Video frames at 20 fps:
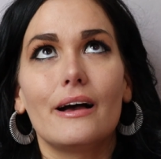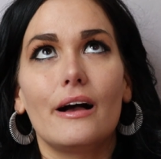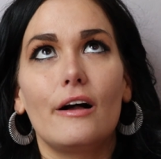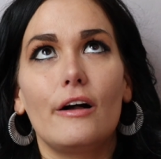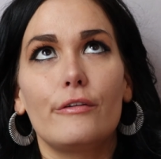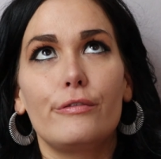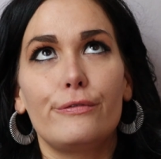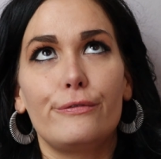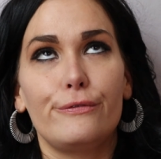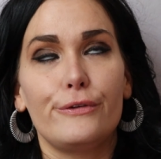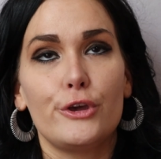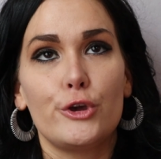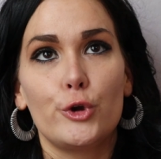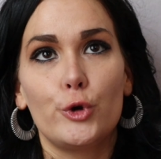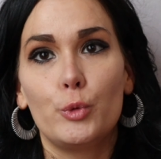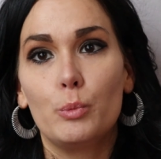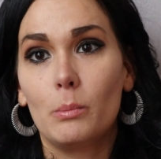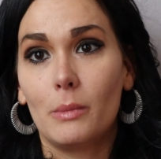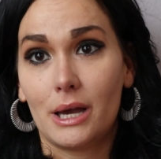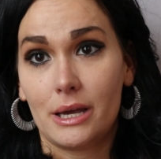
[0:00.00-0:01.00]
a
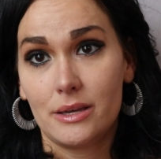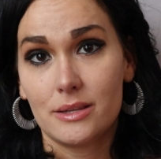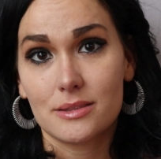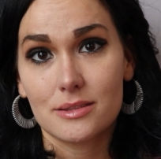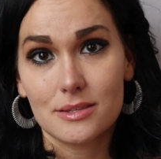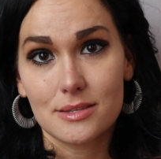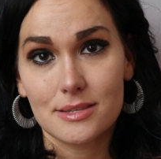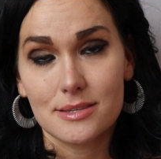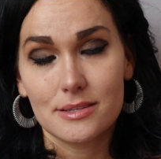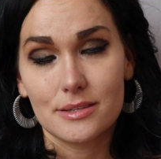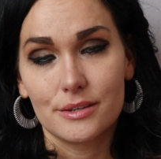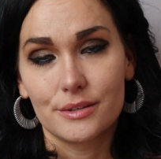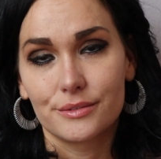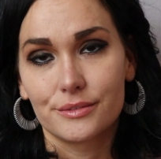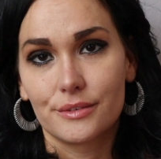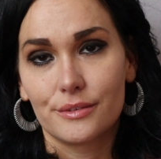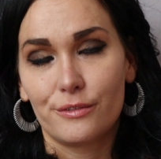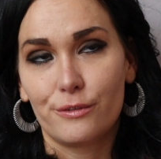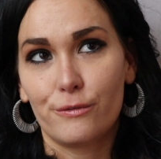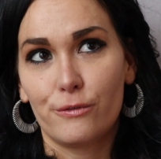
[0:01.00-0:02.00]
few months
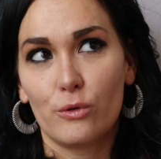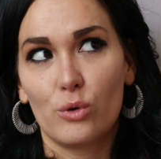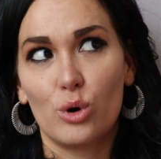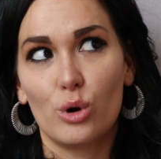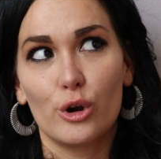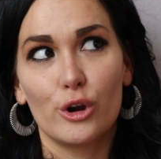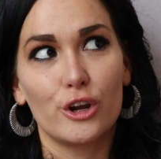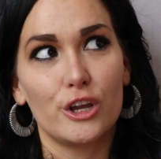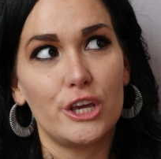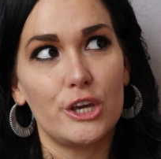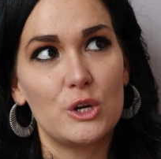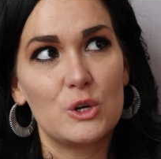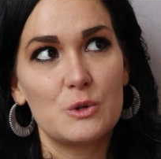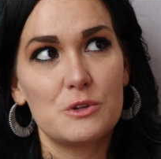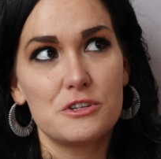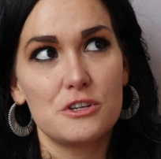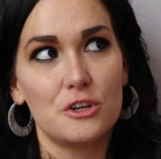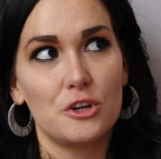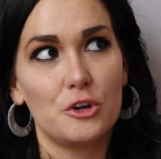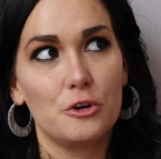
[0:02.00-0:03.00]
for you
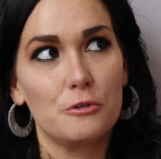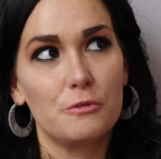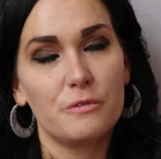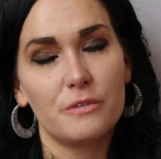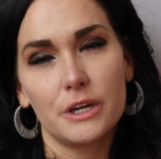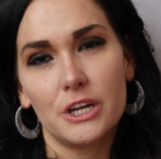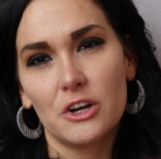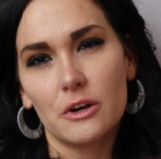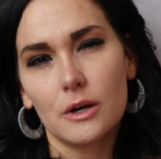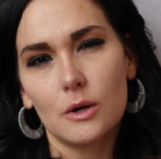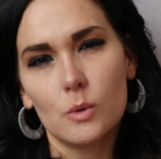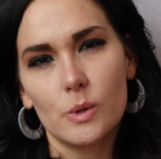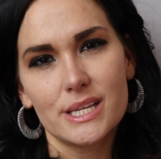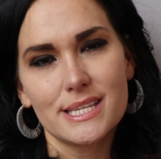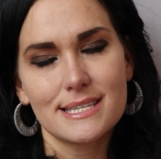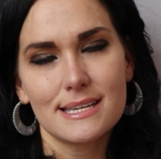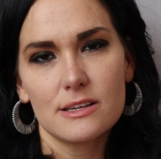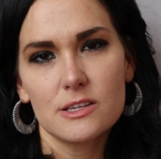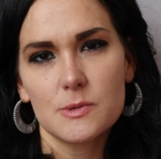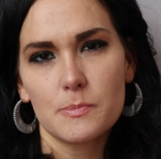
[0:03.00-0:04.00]
to figure out what
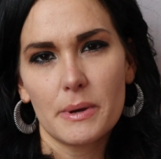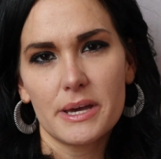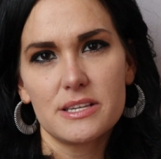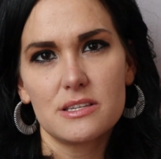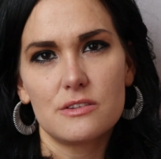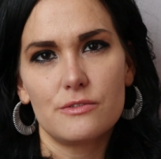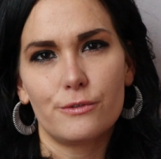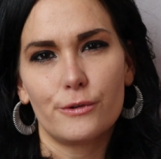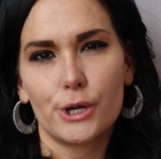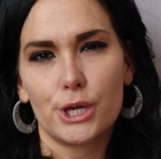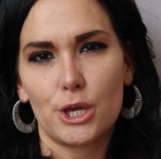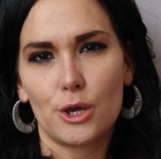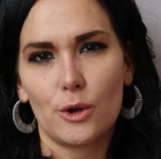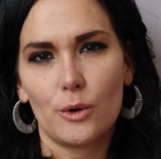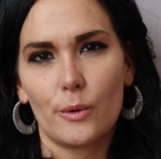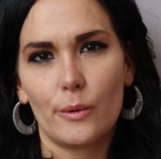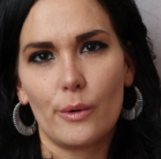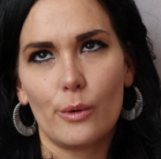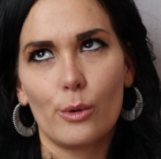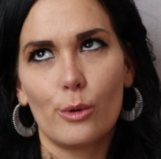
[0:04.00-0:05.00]
sells best for
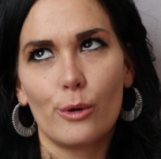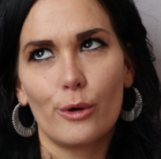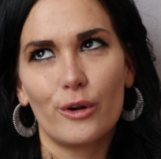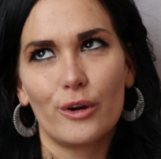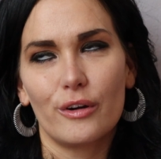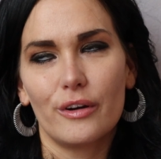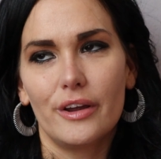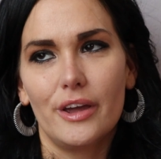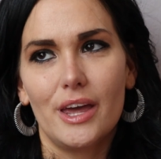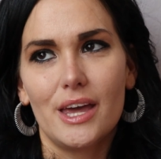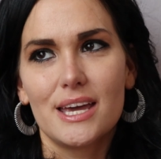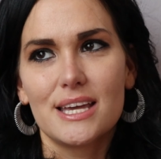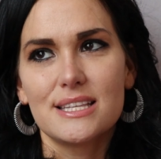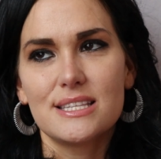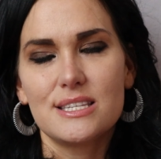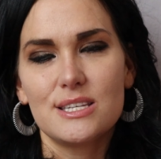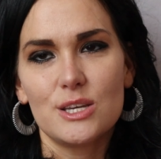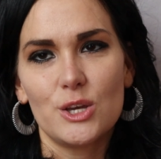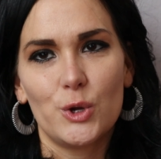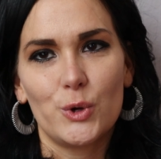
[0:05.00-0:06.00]
you, or
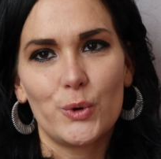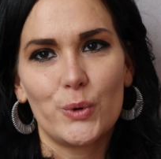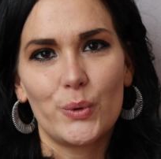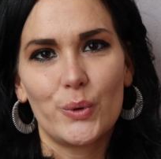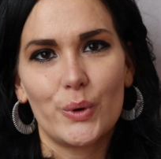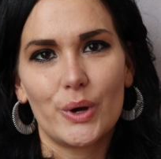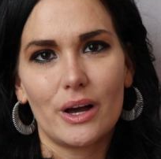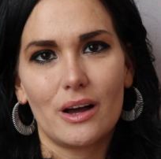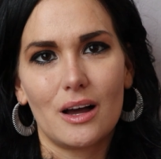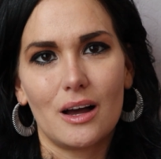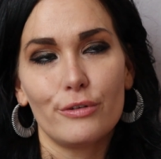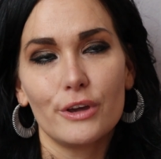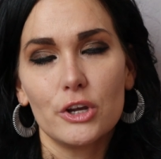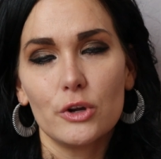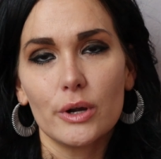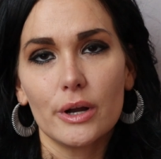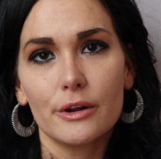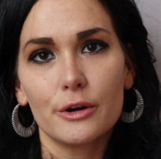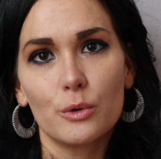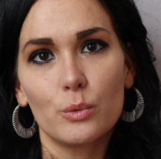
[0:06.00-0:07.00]
to
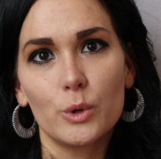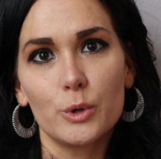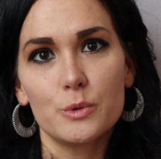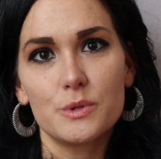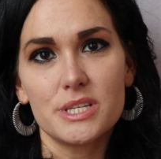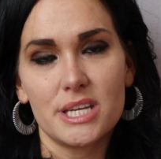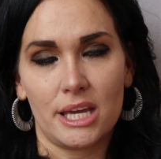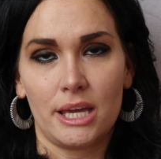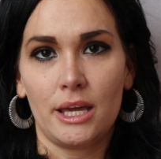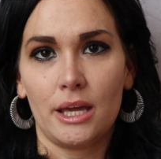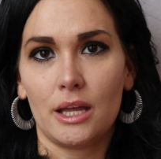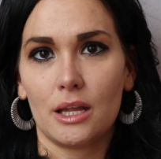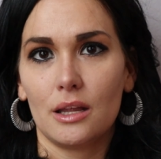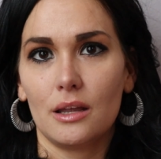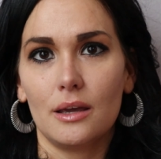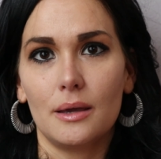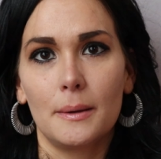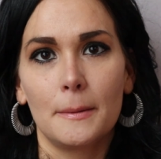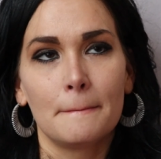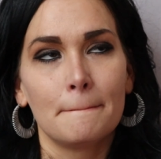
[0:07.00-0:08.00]
figure out a
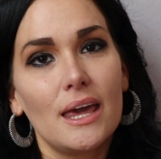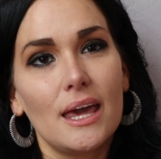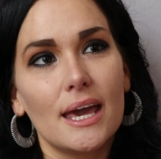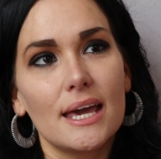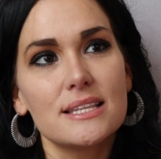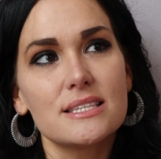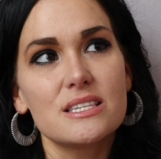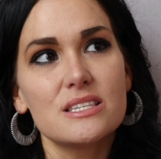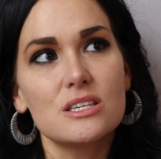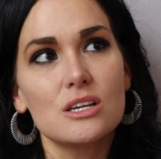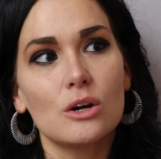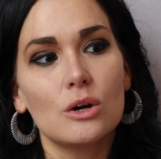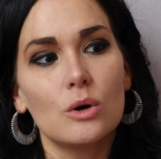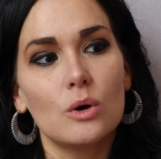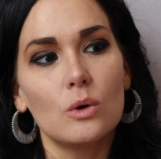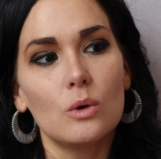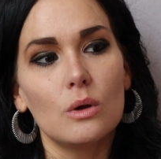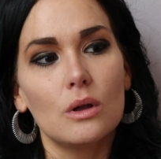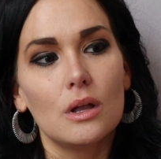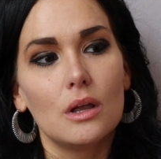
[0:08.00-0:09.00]
routine. And
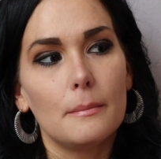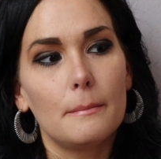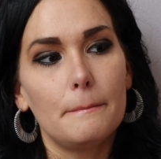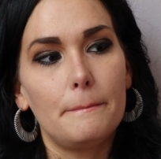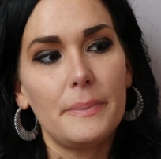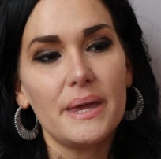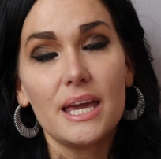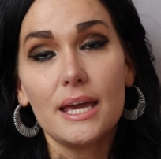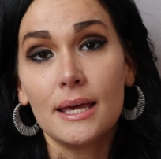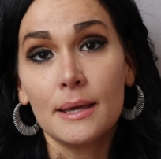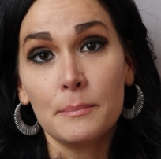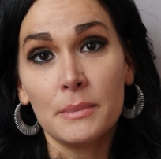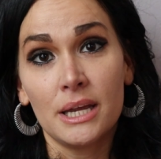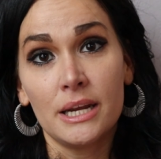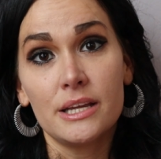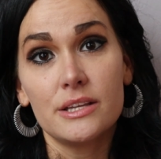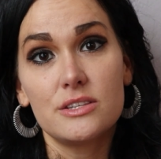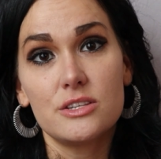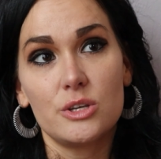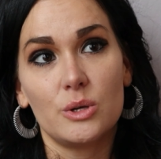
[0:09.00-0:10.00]
so be
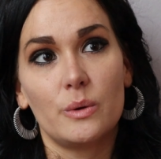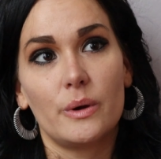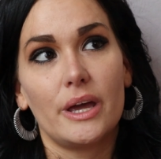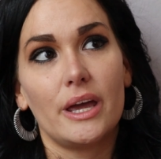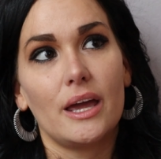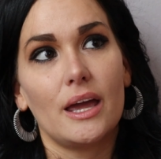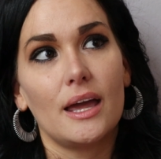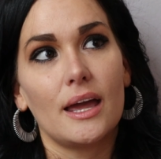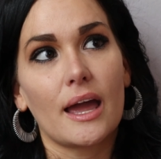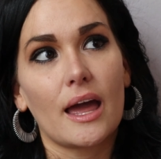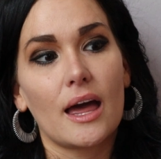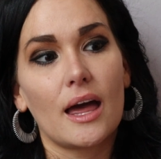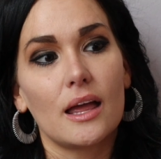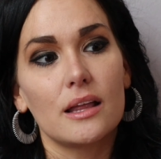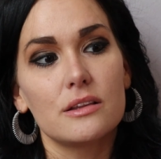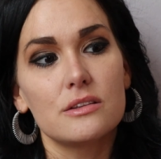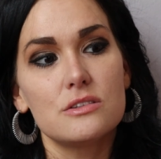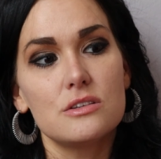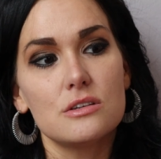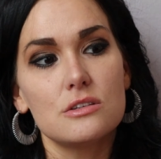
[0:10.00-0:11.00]
committed to it,
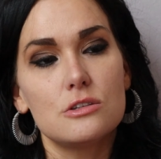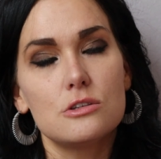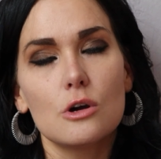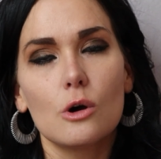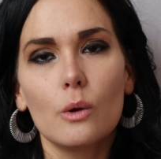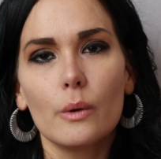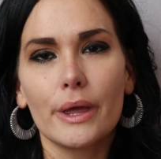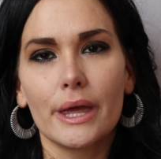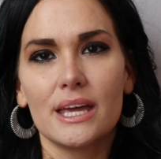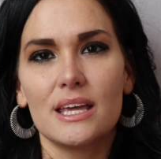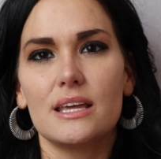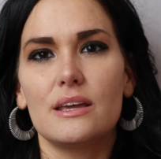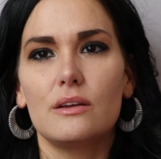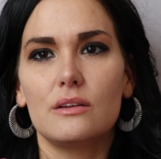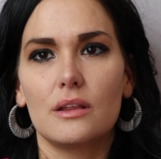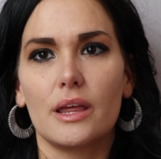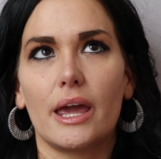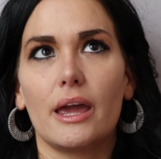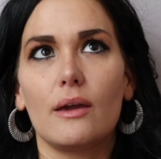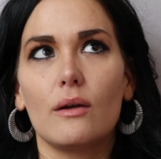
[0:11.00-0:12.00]
and don't get
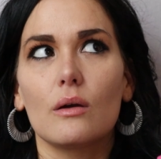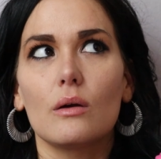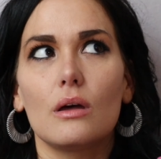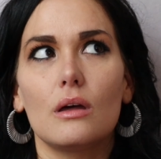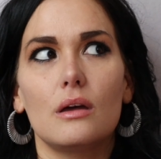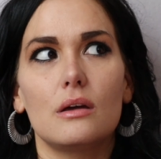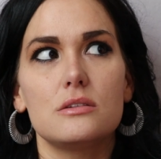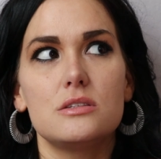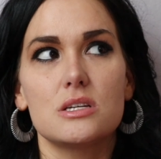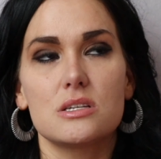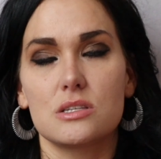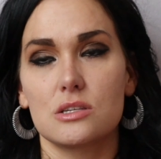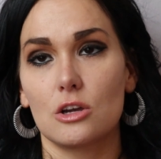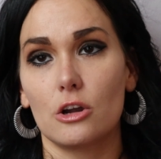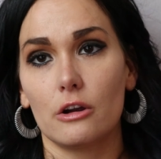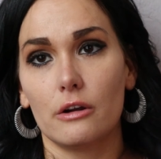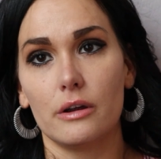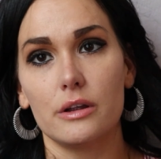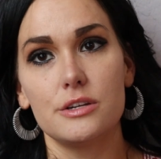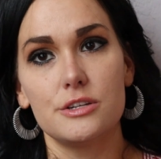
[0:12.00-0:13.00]
like
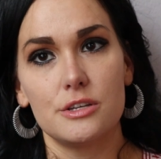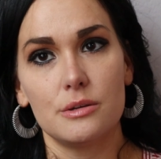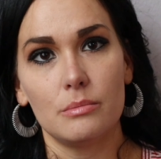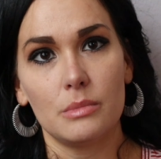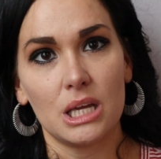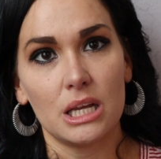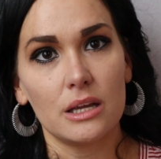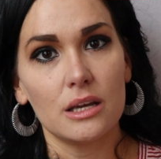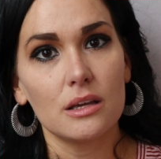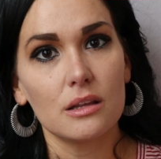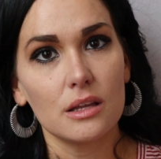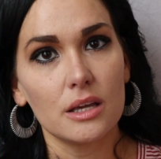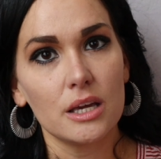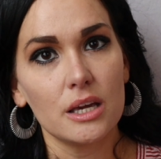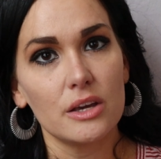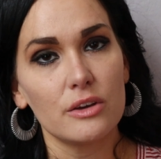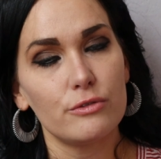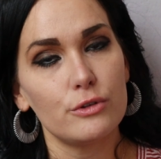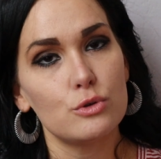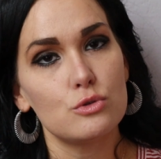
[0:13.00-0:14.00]
discouraged
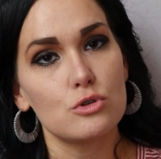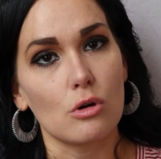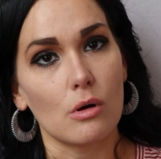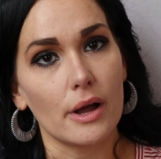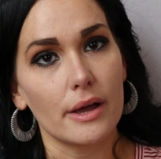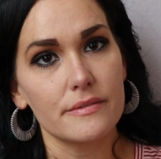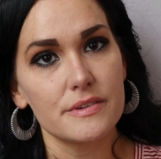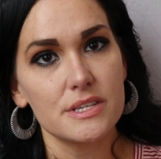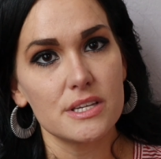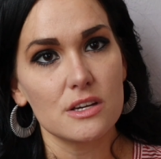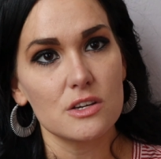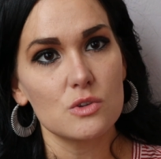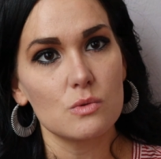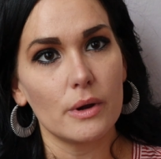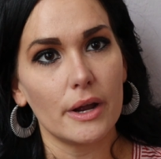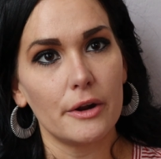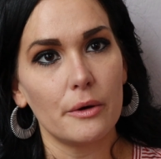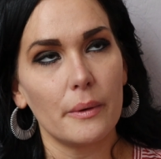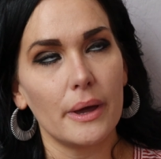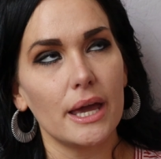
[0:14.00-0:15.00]
immediately if you don't have sales
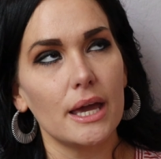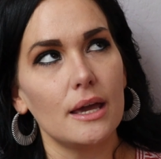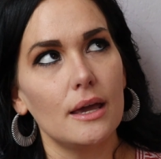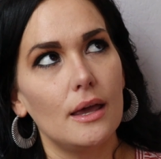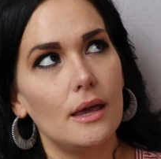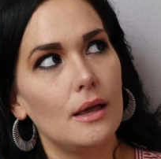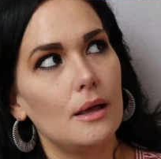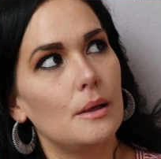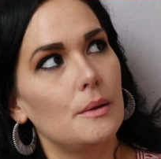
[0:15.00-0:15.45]
right away.